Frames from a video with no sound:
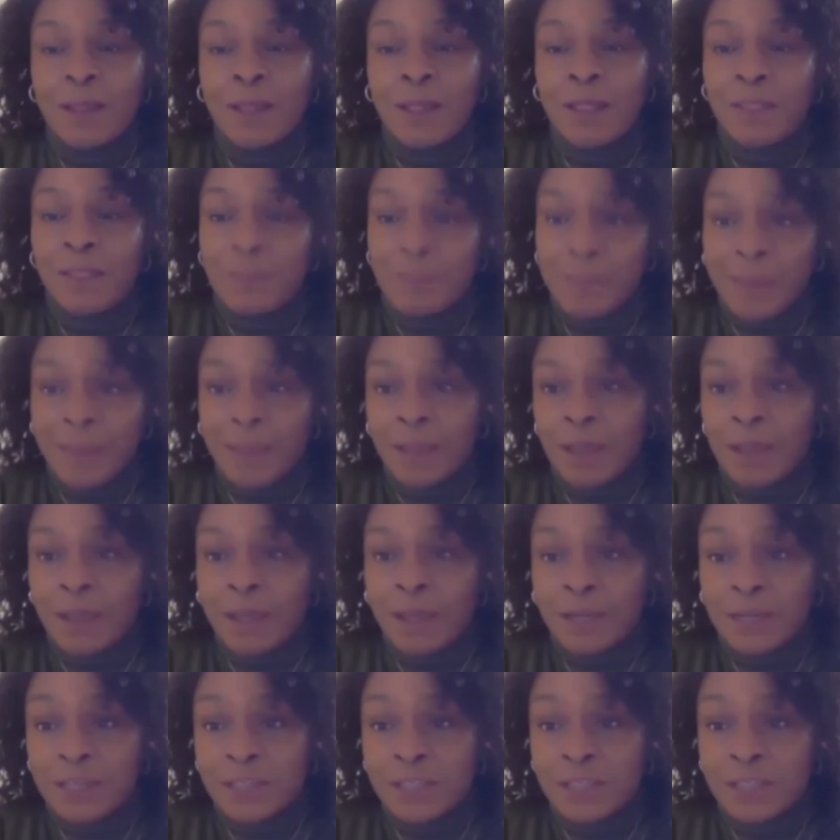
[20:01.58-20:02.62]
the Mankind
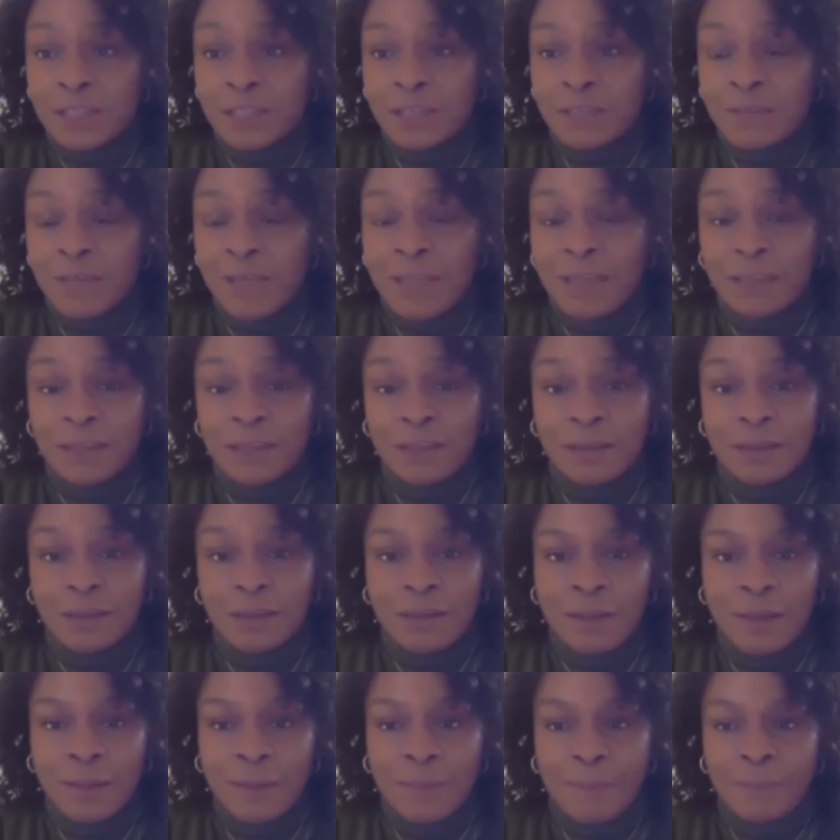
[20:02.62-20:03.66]
Initiative and
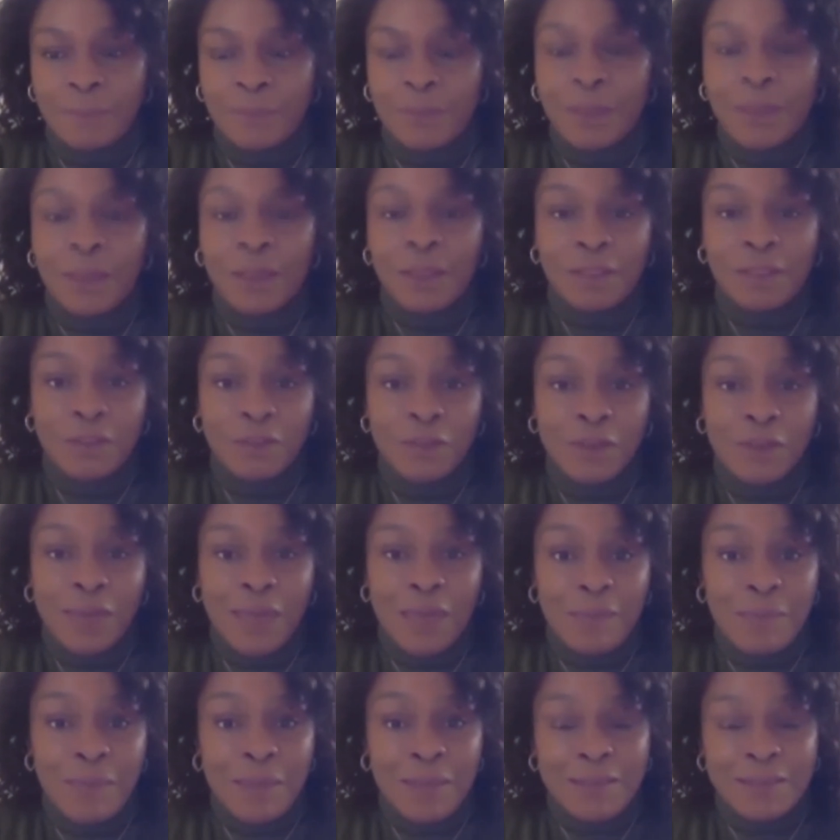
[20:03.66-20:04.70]
the
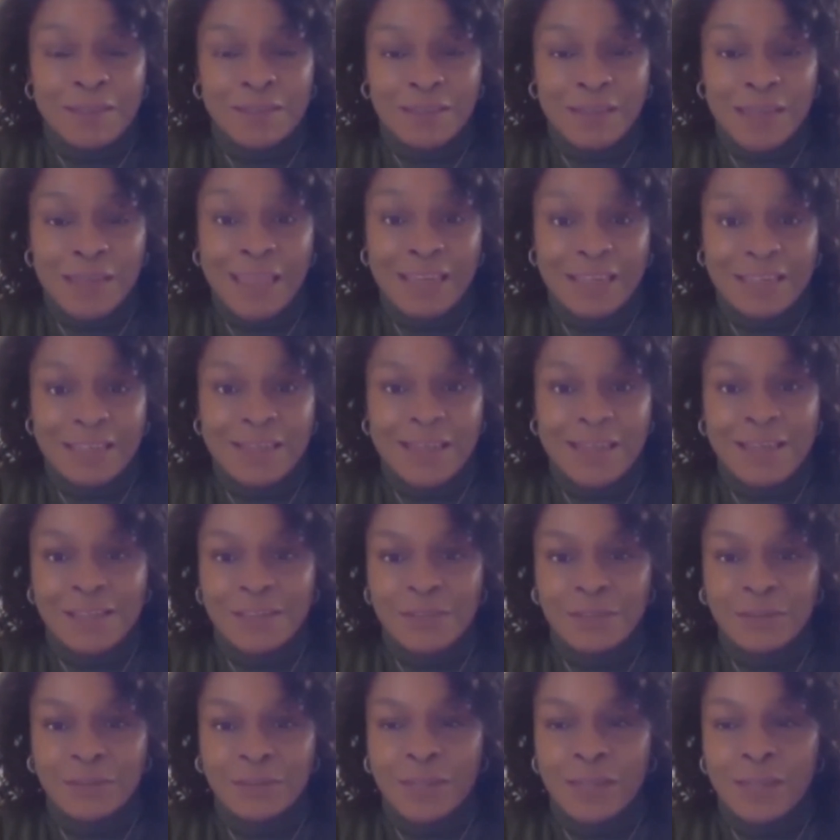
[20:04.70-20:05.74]
UK Men's
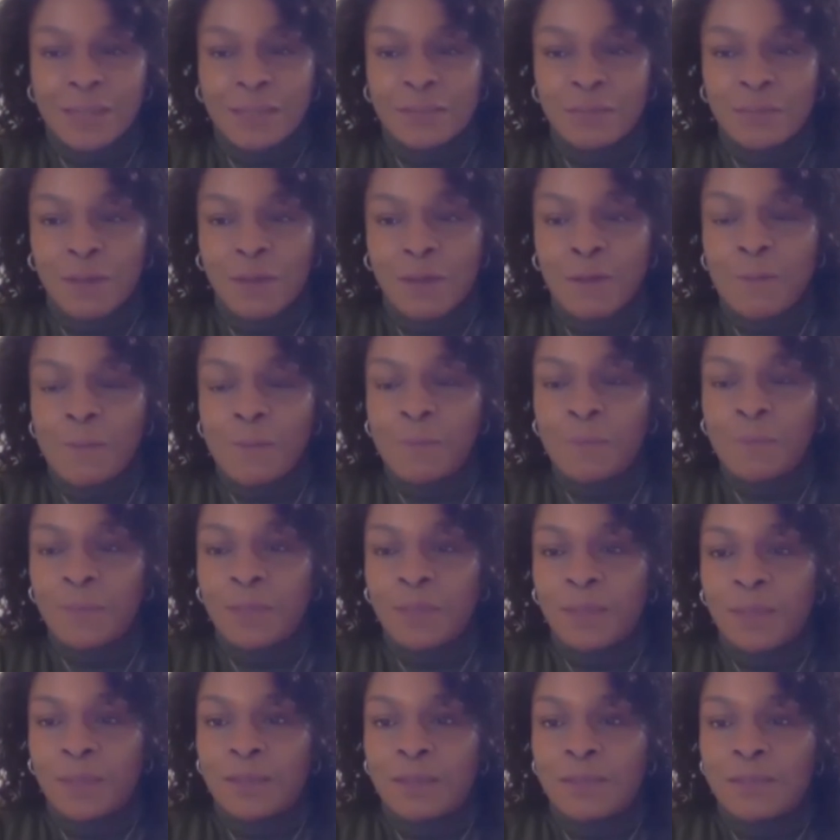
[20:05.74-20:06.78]
International Day as well.
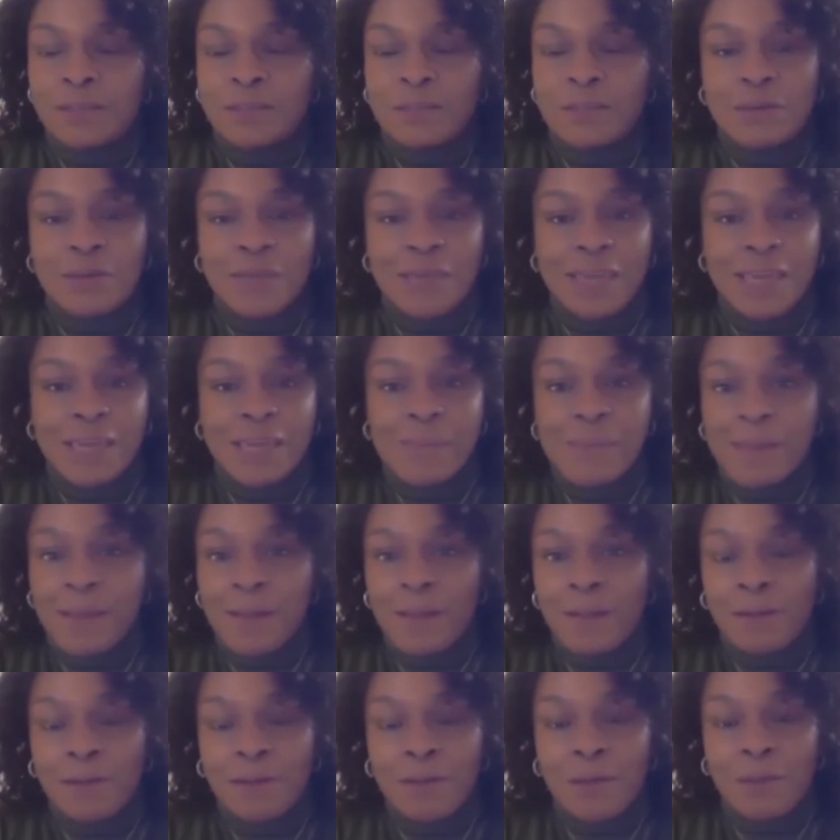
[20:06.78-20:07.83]

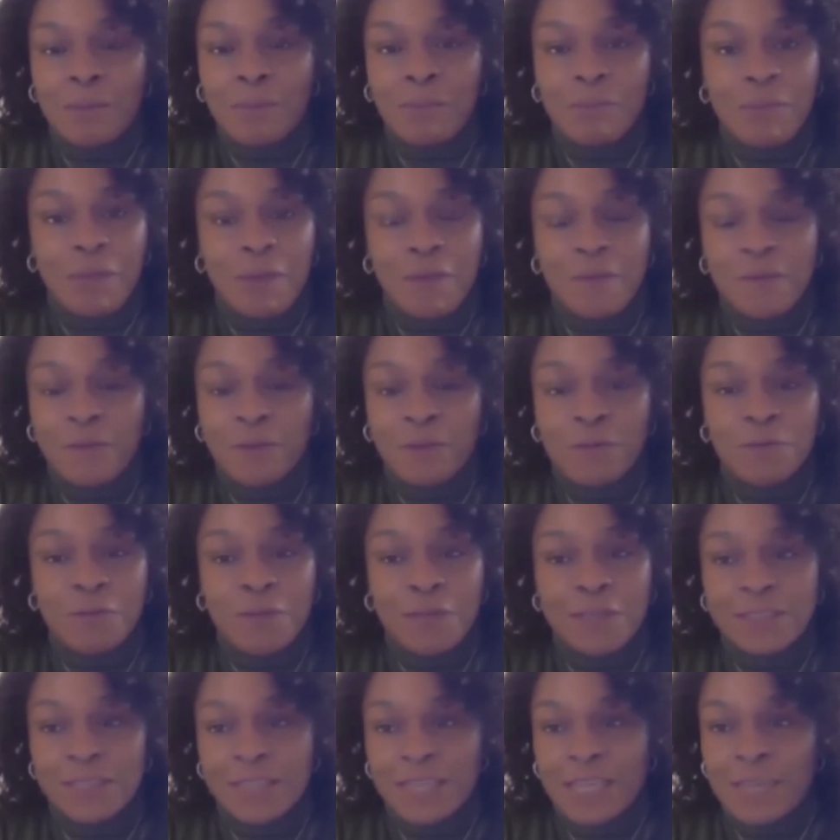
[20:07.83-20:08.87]
do feel
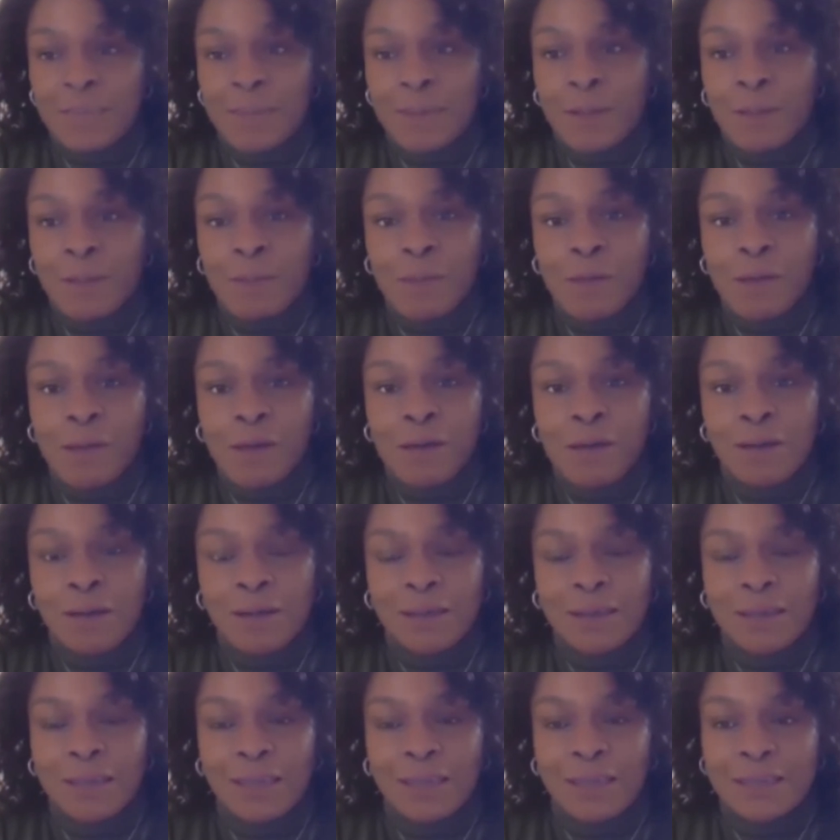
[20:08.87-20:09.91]
free to email Mark
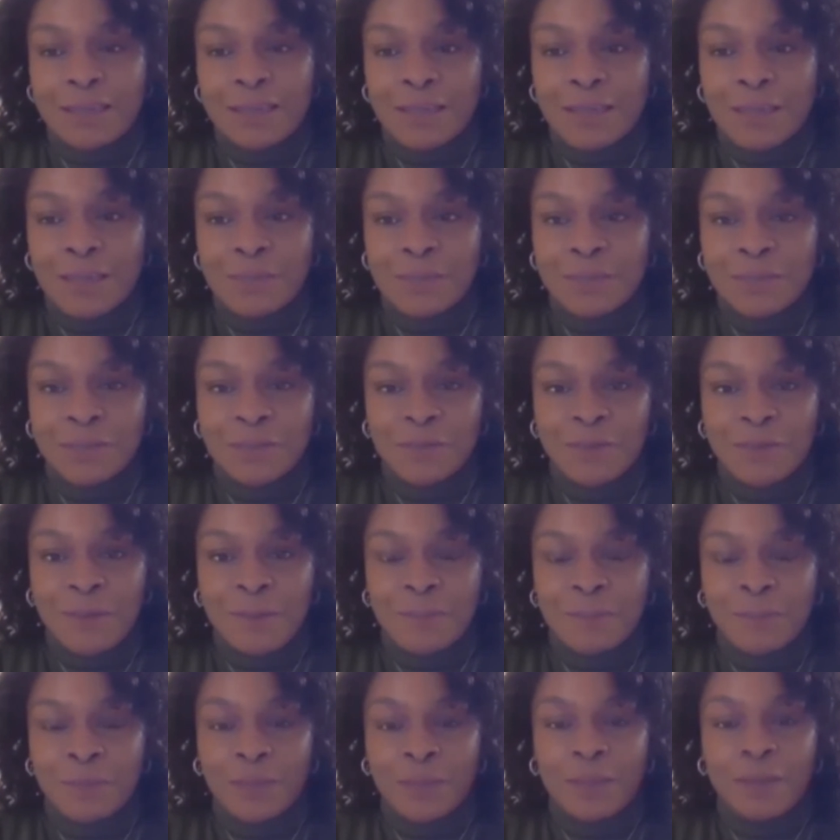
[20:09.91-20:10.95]
in terms of
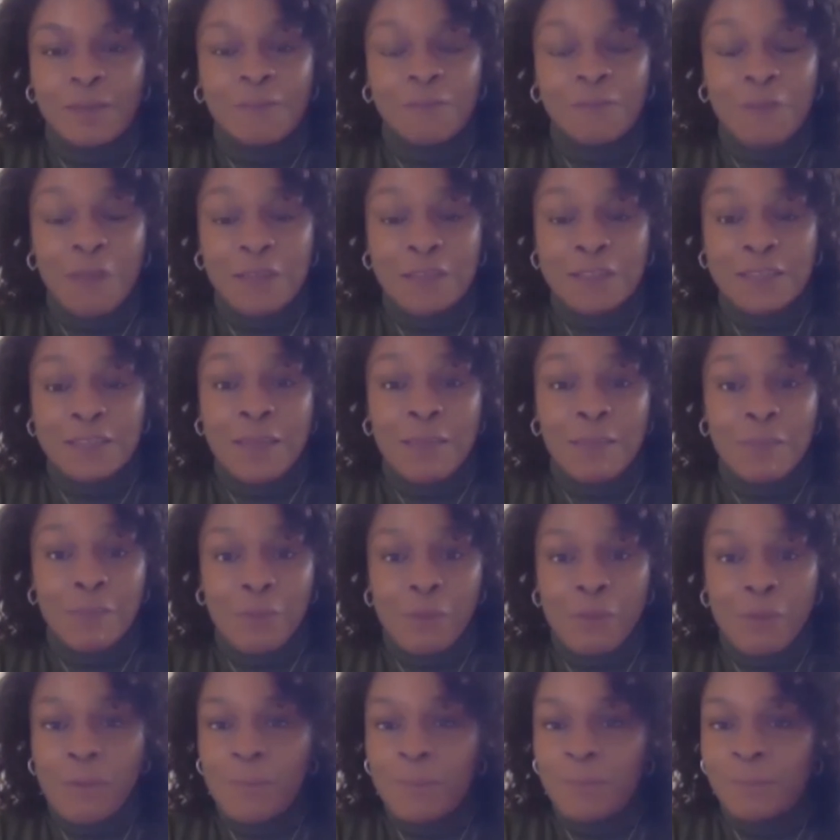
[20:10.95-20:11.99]
finding out
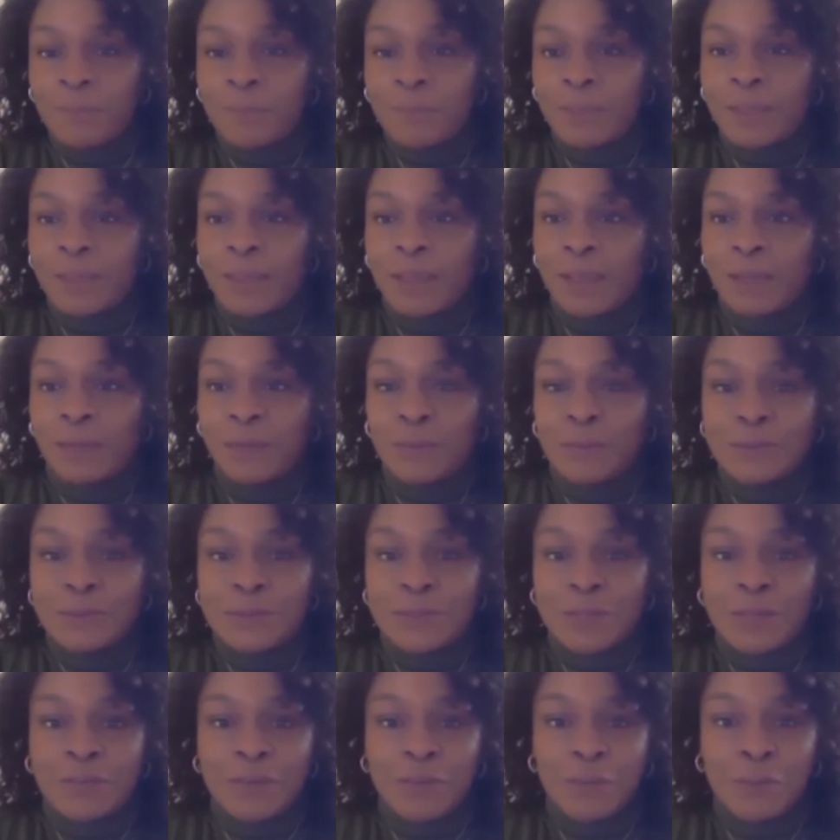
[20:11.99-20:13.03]
more. And
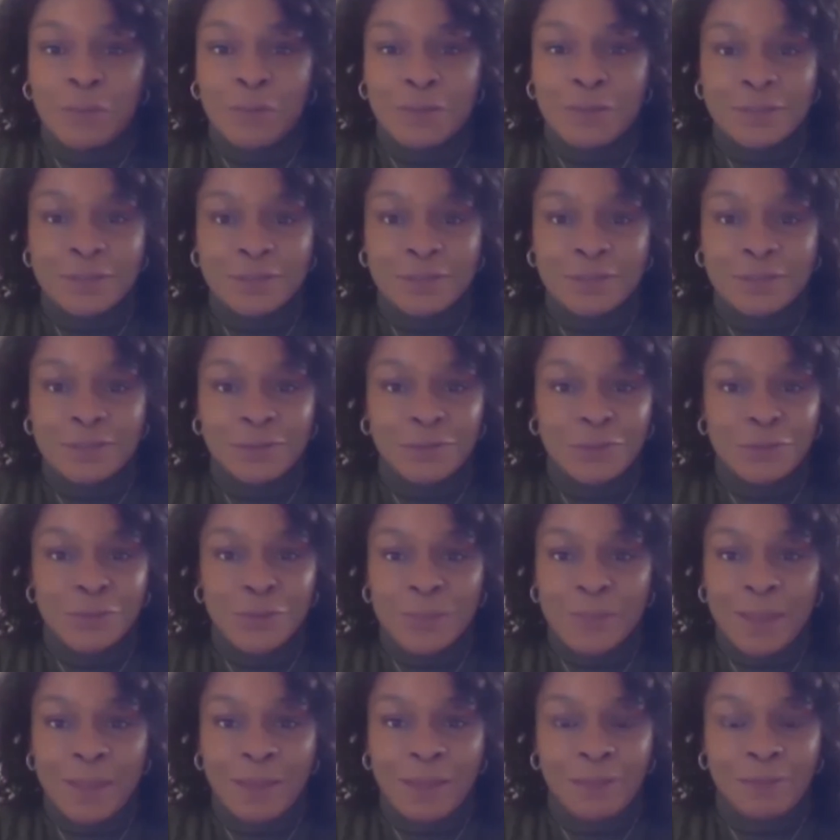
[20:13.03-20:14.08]
also, if you want to talk
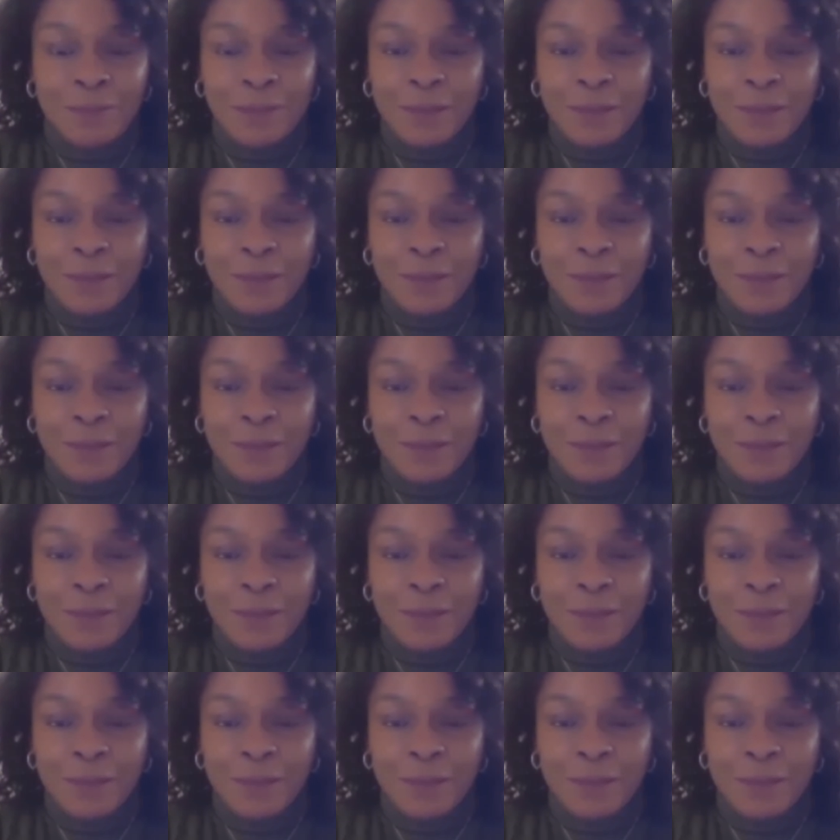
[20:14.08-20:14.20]
about